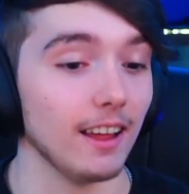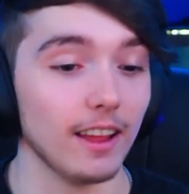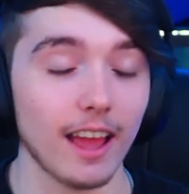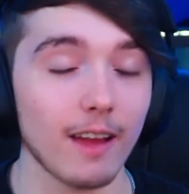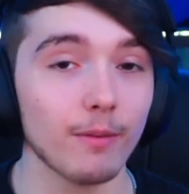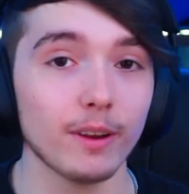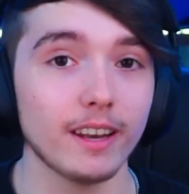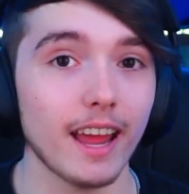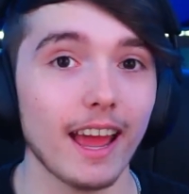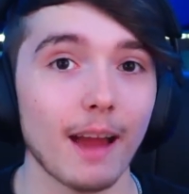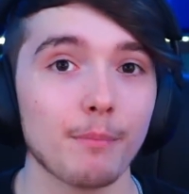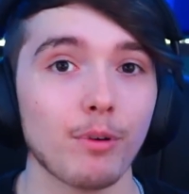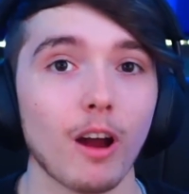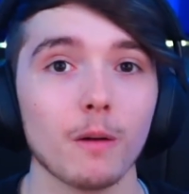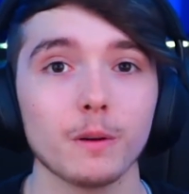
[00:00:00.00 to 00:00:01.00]
Every day I
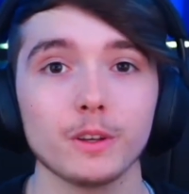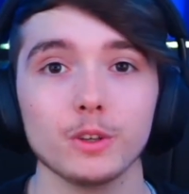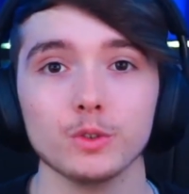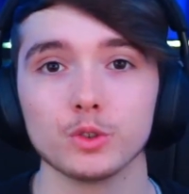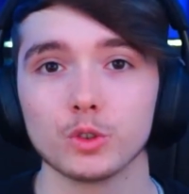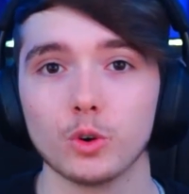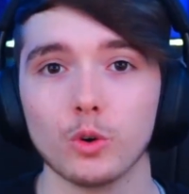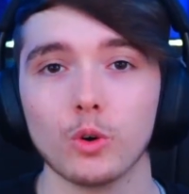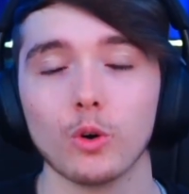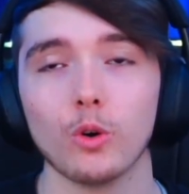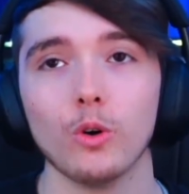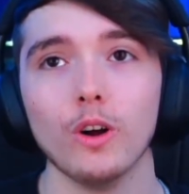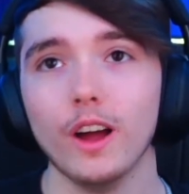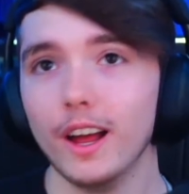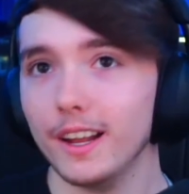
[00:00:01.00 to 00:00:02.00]
probably use
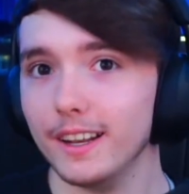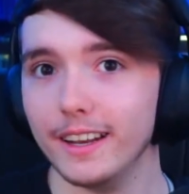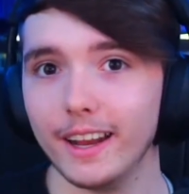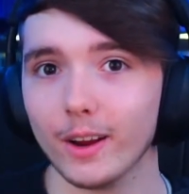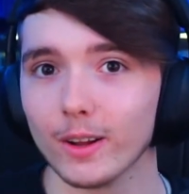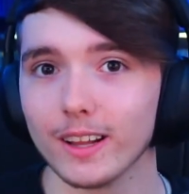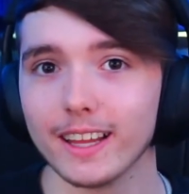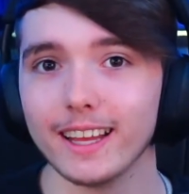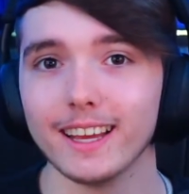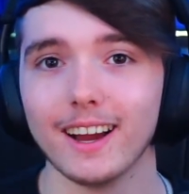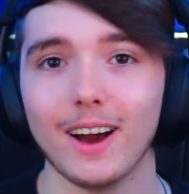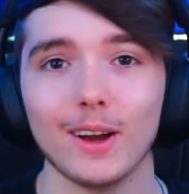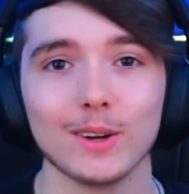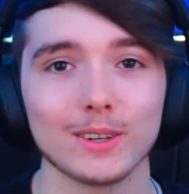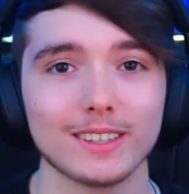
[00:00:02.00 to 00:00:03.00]
Google nearly a
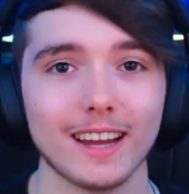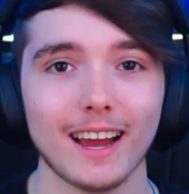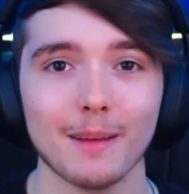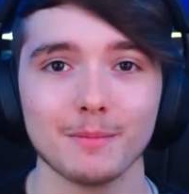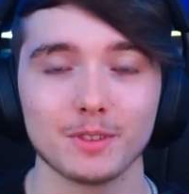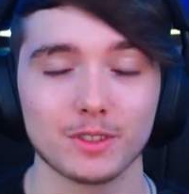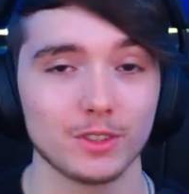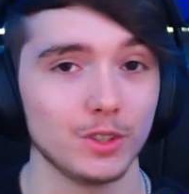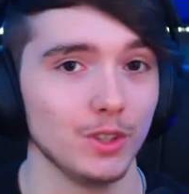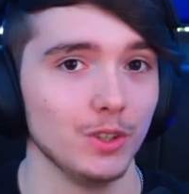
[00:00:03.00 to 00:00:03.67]
hundred times